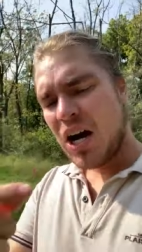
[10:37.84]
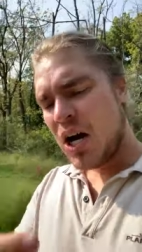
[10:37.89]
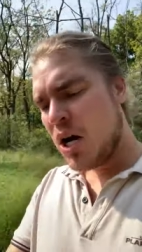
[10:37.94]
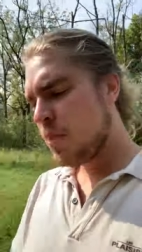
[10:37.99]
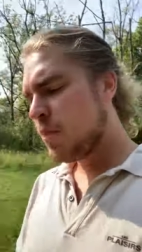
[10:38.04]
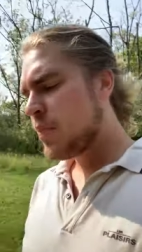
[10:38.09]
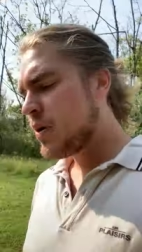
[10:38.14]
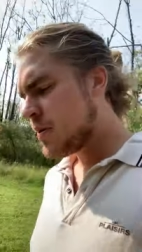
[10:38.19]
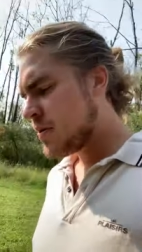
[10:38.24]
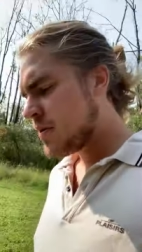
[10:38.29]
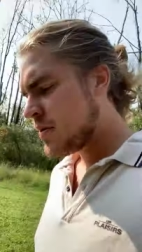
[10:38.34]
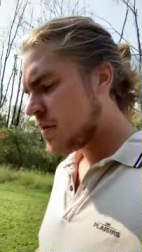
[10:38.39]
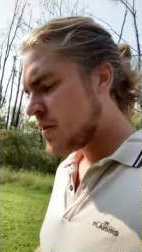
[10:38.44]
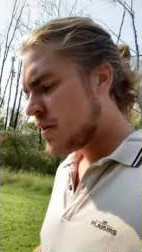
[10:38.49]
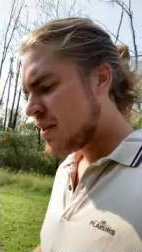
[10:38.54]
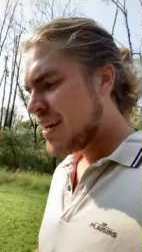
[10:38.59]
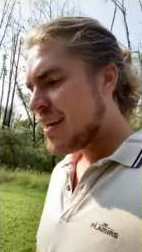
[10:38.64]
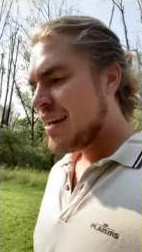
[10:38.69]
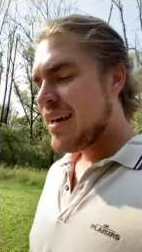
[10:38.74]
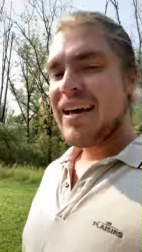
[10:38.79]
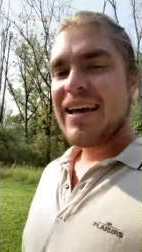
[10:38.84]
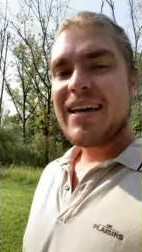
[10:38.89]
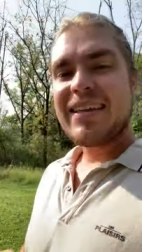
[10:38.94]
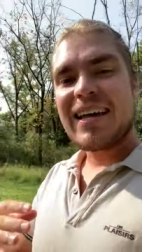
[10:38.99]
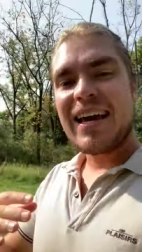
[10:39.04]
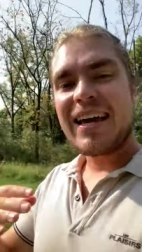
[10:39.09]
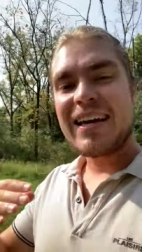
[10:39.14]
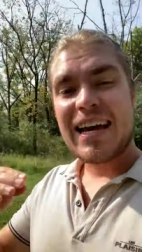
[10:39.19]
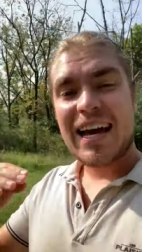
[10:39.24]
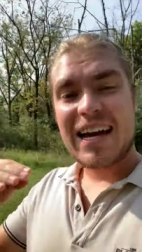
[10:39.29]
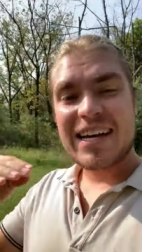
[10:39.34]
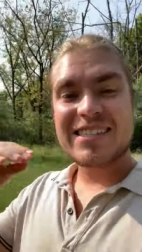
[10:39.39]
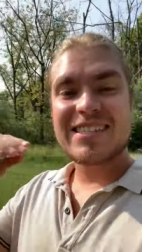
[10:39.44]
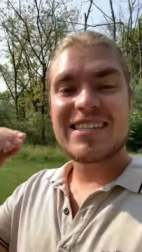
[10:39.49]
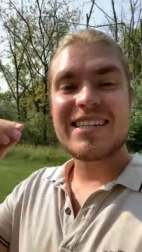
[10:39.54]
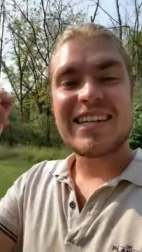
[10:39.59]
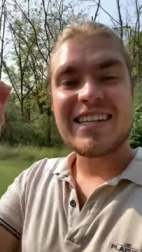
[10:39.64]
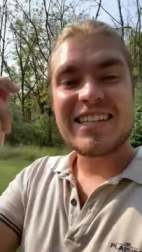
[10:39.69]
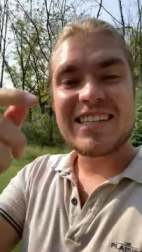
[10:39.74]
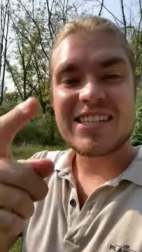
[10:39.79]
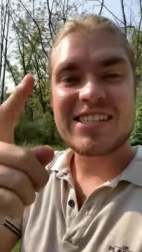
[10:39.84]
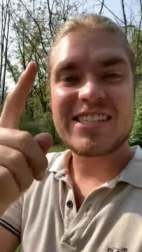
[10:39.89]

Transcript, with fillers: up and then actually in